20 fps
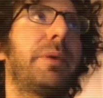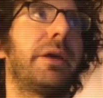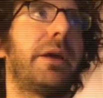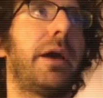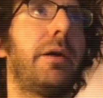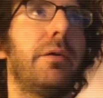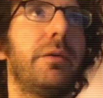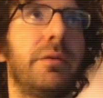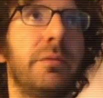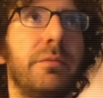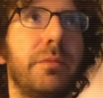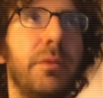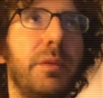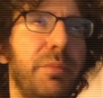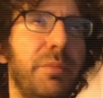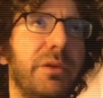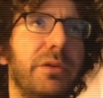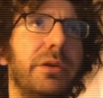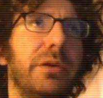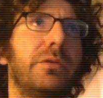out and
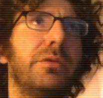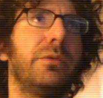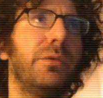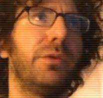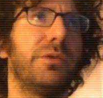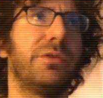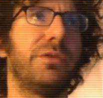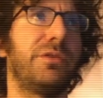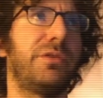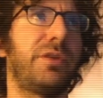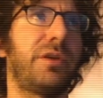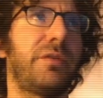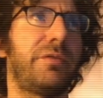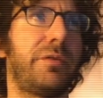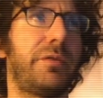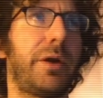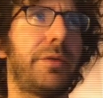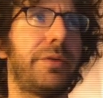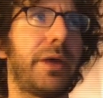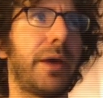building tools and stuff
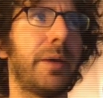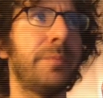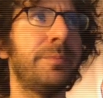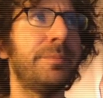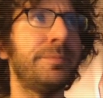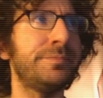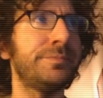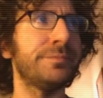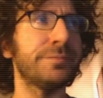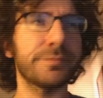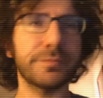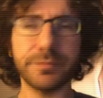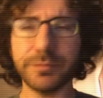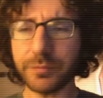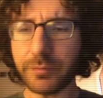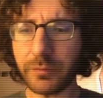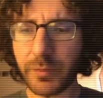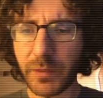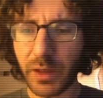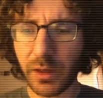around that?
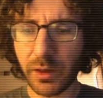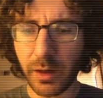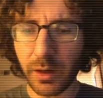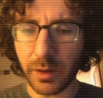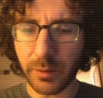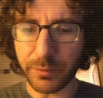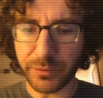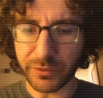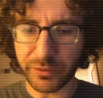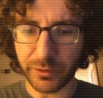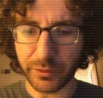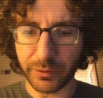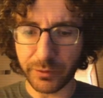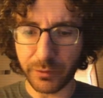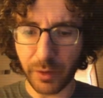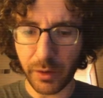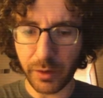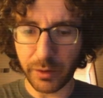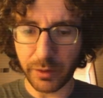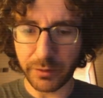
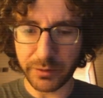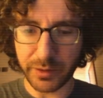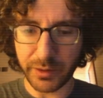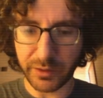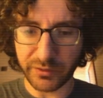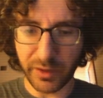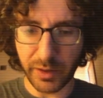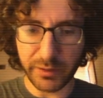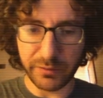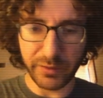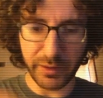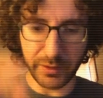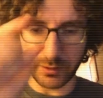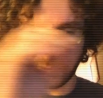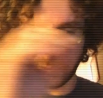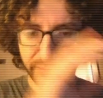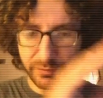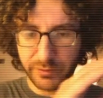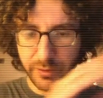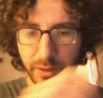So that's kind of
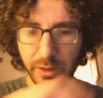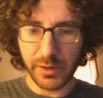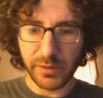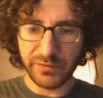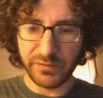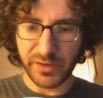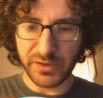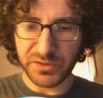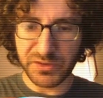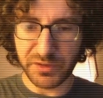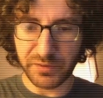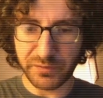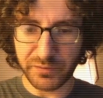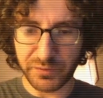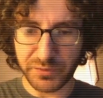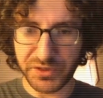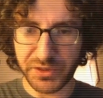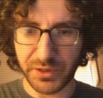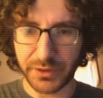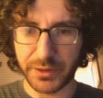the phase shift we're
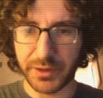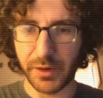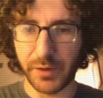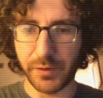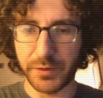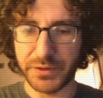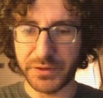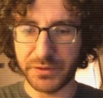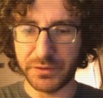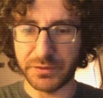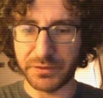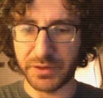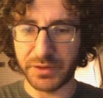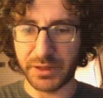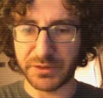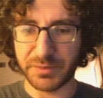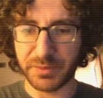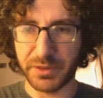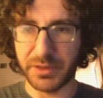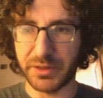starting to go into, so
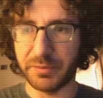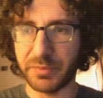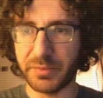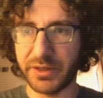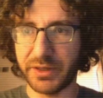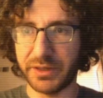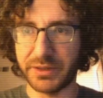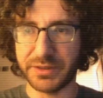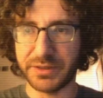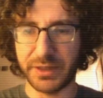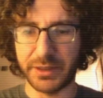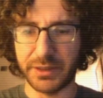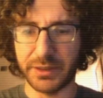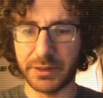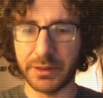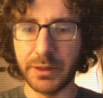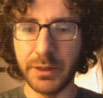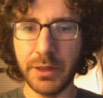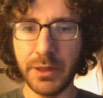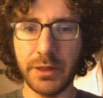that's pretty
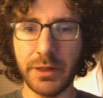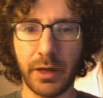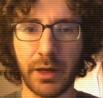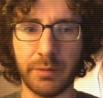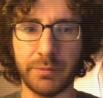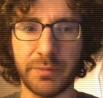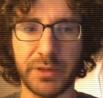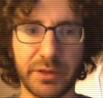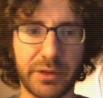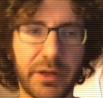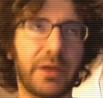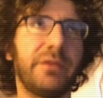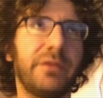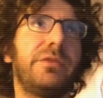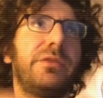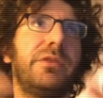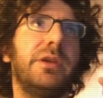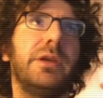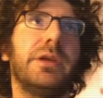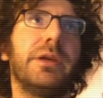exciting. You're kind of
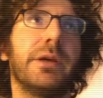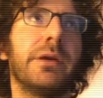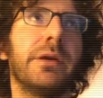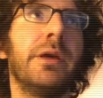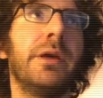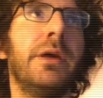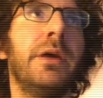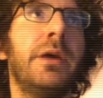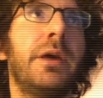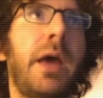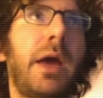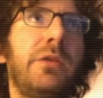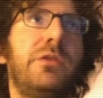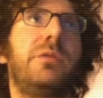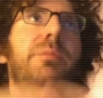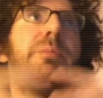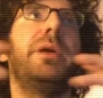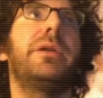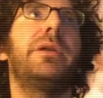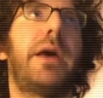seeing, as you
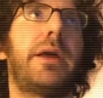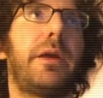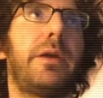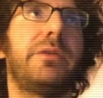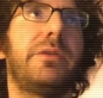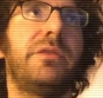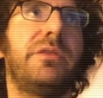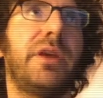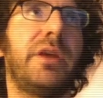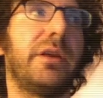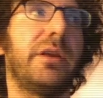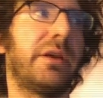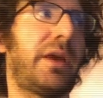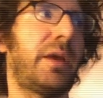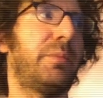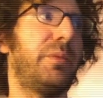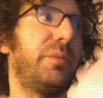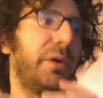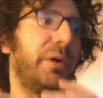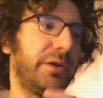build out its data
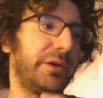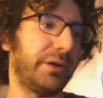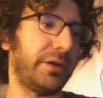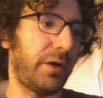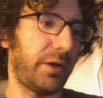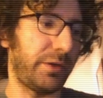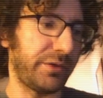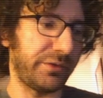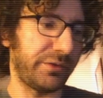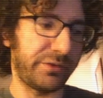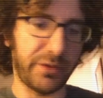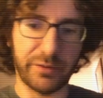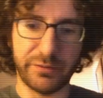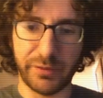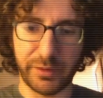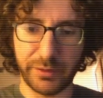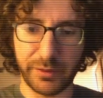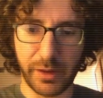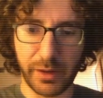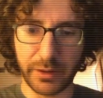capability, all this stuff
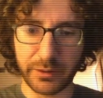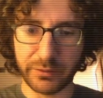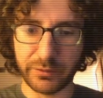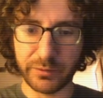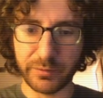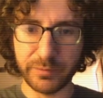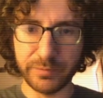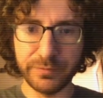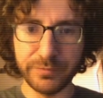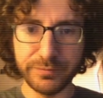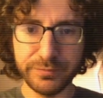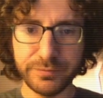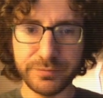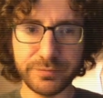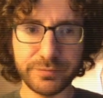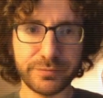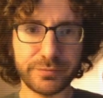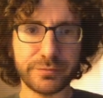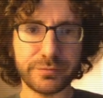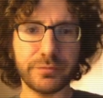unlocks.
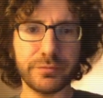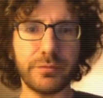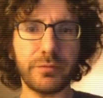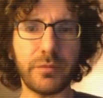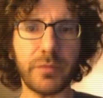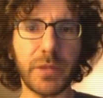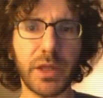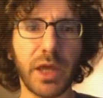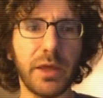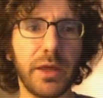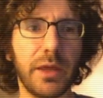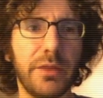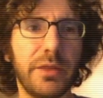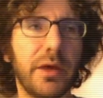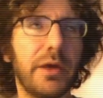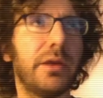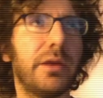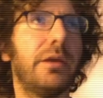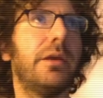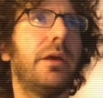And
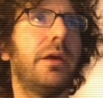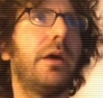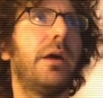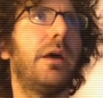then